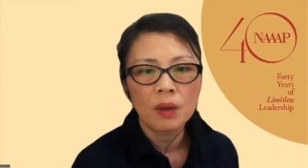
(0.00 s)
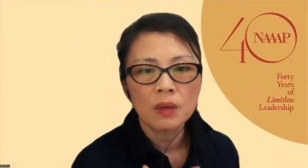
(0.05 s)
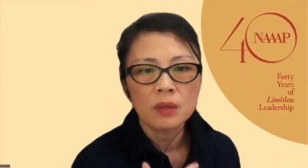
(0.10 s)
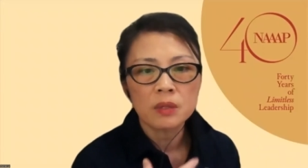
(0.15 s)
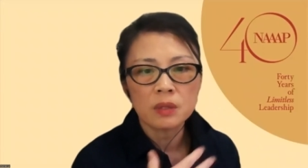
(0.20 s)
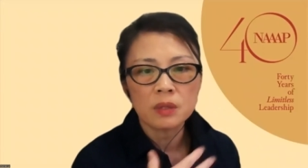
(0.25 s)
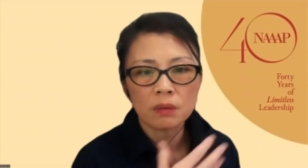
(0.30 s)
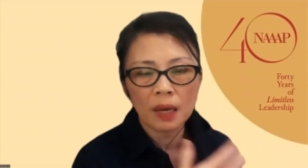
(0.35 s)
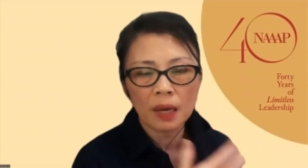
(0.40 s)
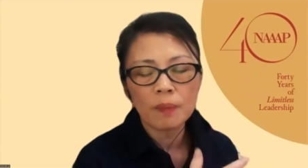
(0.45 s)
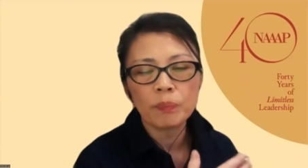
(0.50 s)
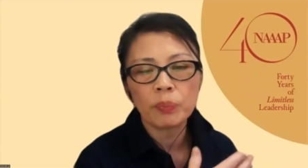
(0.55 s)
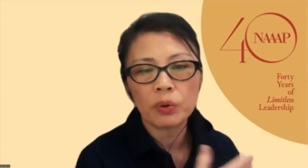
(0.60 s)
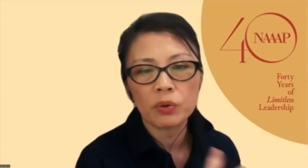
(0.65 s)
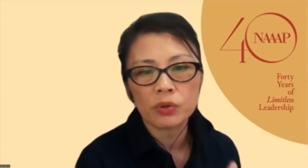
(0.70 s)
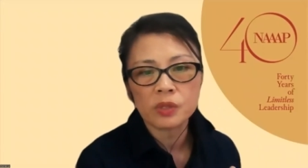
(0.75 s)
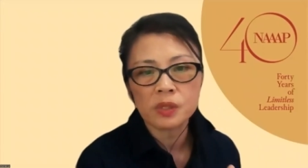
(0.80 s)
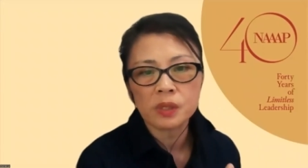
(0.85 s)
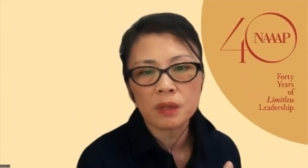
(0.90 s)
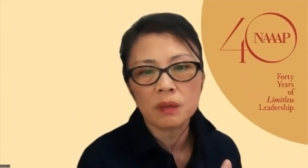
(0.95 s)
So that
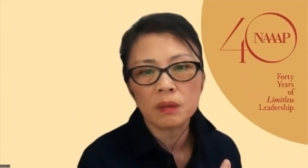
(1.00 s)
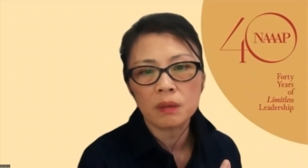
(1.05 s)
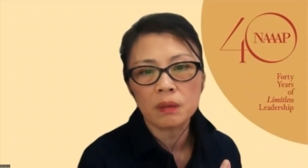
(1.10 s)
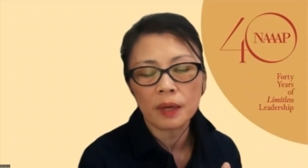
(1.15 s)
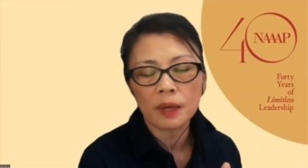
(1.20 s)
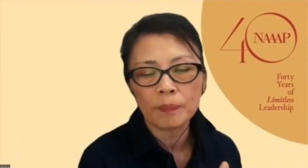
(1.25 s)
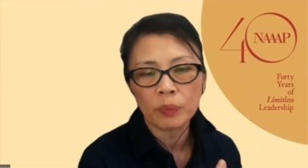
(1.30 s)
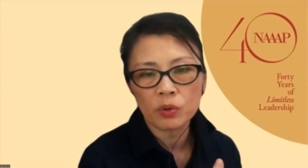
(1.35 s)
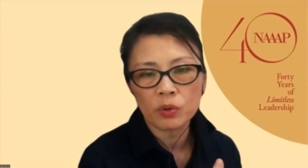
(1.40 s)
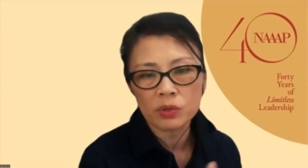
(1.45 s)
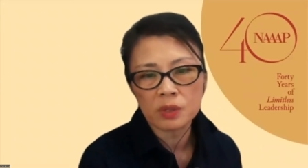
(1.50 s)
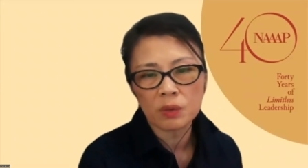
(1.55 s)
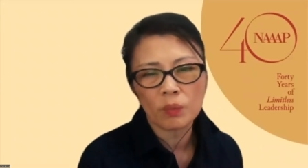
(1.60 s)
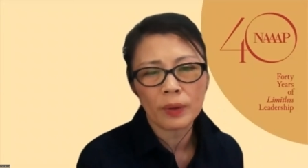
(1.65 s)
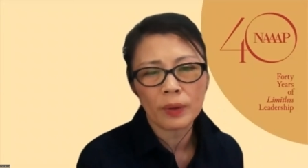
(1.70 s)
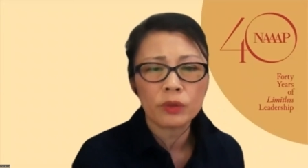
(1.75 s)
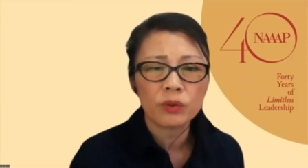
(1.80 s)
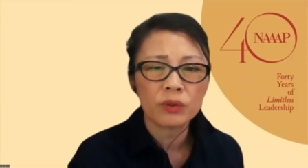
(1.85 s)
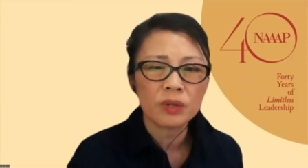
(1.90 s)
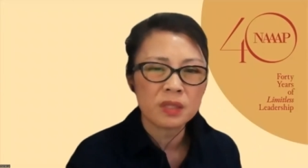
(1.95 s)
person,
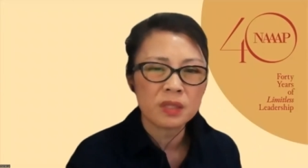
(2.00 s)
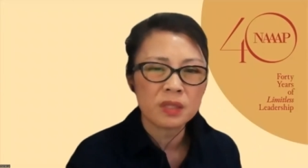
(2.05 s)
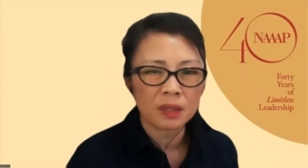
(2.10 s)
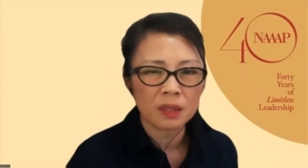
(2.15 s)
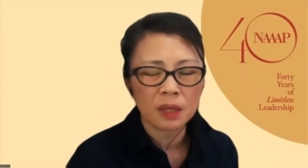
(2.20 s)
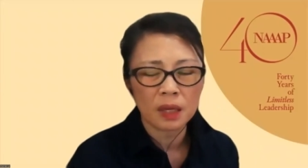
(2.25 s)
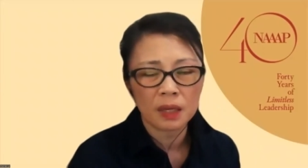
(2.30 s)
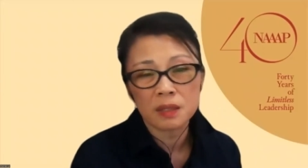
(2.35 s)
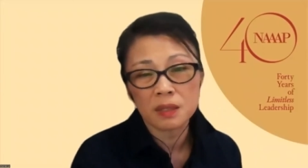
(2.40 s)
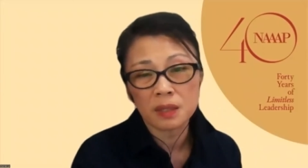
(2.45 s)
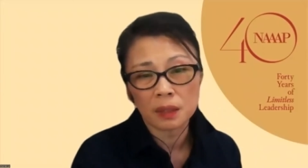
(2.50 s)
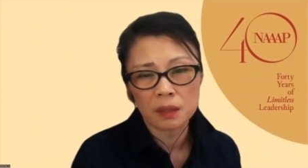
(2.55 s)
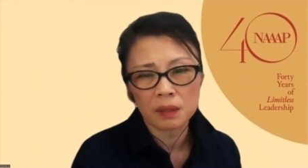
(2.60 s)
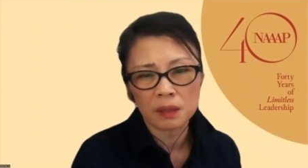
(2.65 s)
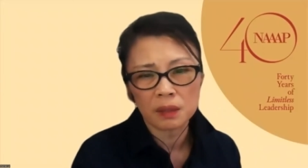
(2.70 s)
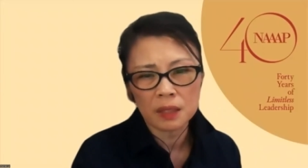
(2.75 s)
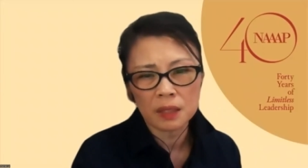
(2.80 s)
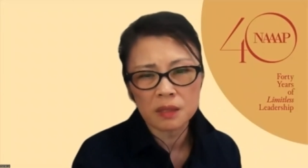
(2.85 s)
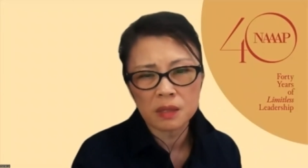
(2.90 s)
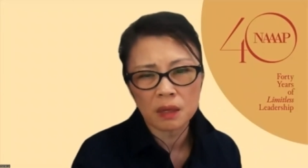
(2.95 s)
whether it's
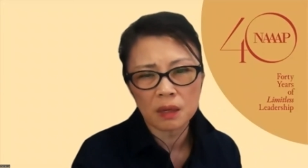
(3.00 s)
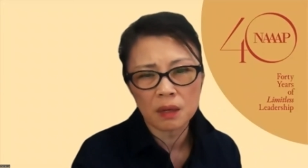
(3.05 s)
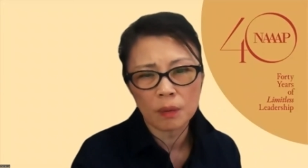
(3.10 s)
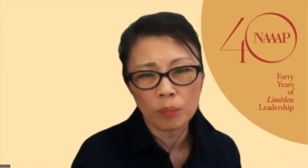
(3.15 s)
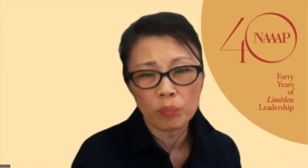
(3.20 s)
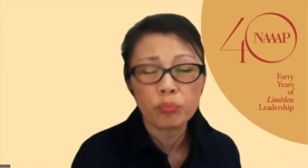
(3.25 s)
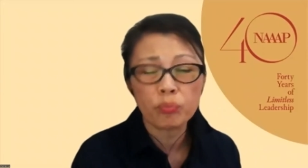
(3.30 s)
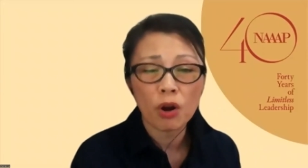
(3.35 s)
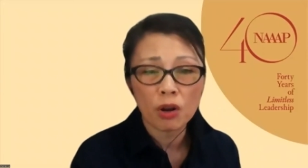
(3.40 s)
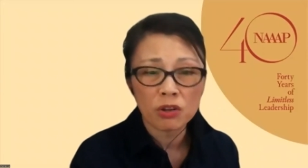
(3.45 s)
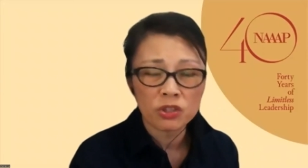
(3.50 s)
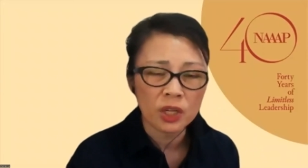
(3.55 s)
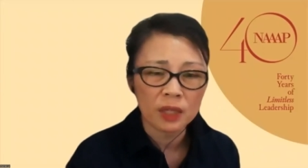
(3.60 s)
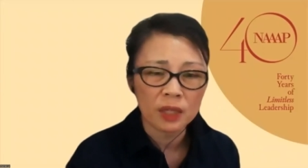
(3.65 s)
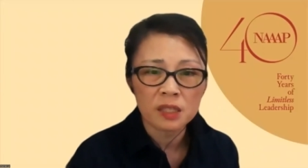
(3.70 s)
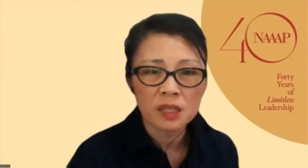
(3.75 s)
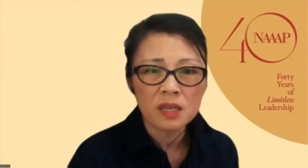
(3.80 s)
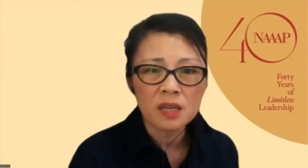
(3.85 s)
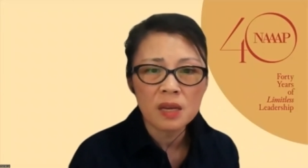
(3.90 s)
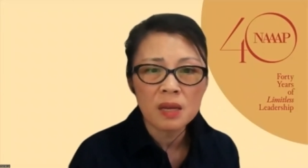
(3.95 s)
a project
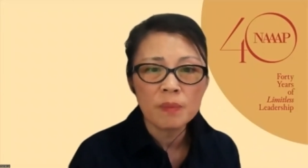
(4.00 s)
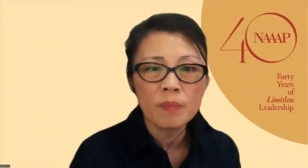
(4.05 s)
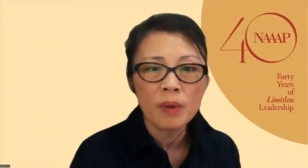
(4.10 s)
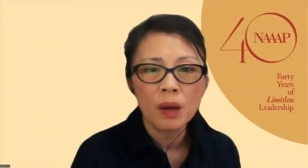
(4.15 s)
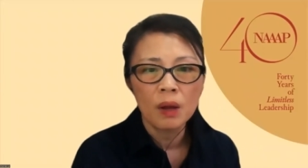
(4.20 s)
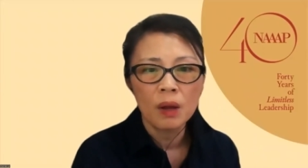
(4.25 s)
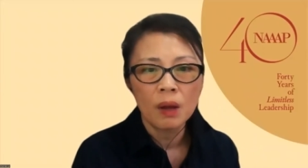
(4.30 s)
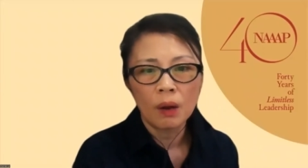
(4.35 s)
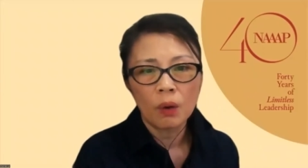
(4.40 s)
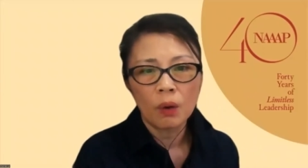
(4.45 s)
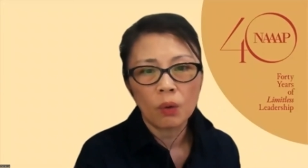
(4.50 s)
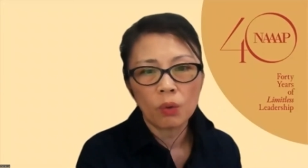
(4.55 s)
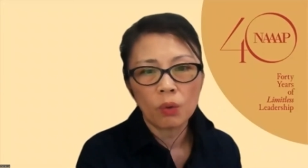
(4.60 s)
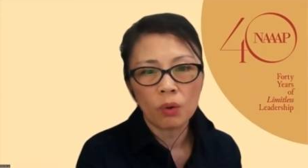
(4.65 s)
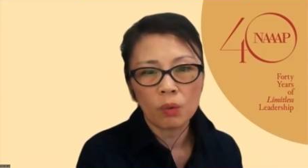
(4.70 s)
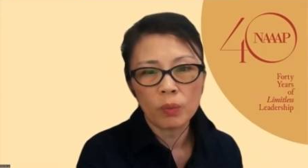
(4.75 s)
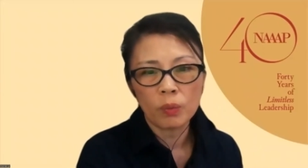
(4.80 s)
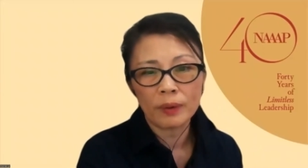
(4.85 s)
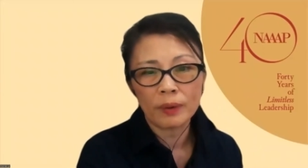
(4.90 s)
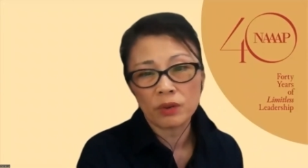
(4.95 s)
team,
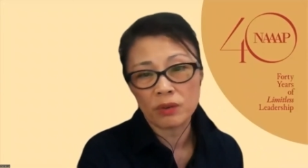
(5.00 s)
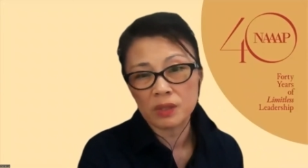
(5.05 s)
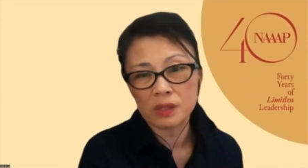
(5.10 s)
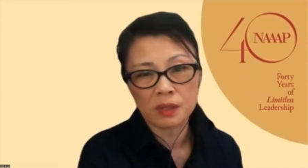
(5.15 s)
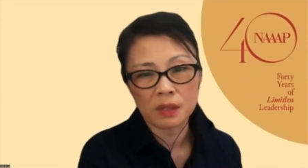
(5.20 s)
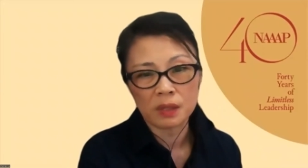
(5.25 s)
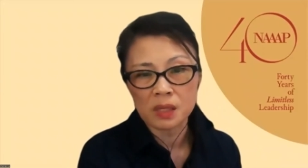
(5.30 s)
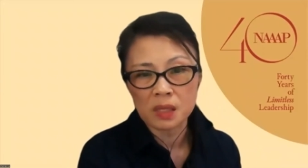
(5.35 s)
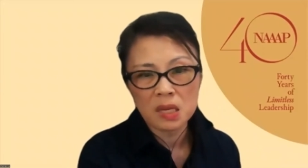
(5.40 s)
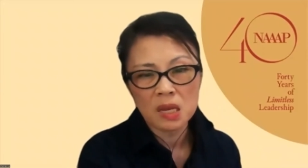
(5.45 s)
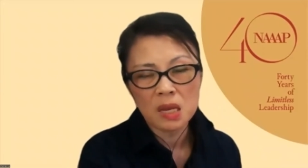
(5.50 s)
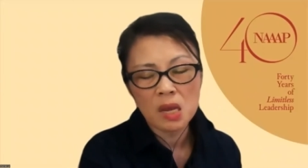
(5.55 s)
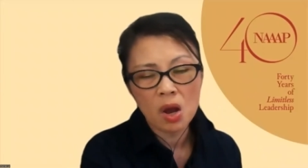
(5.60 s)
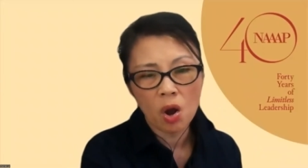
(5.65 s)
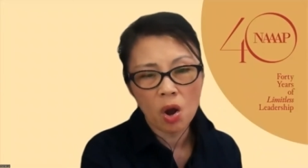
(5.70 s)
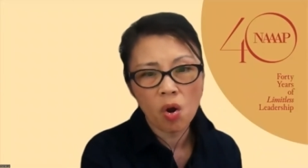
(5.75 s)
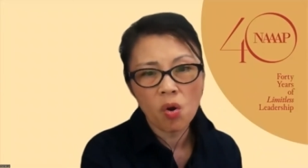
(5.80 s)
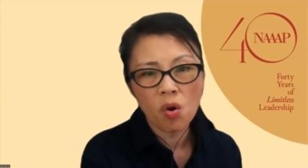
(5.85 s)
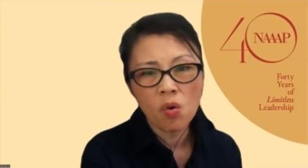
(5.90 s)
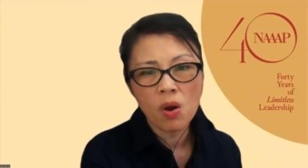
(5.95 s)
or whether it's a
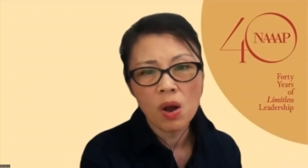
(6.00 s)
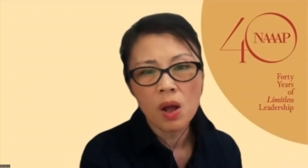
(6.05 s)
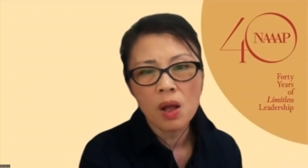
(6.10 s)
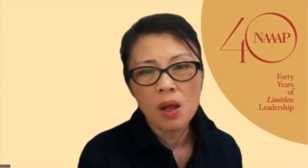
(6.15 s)
CEO,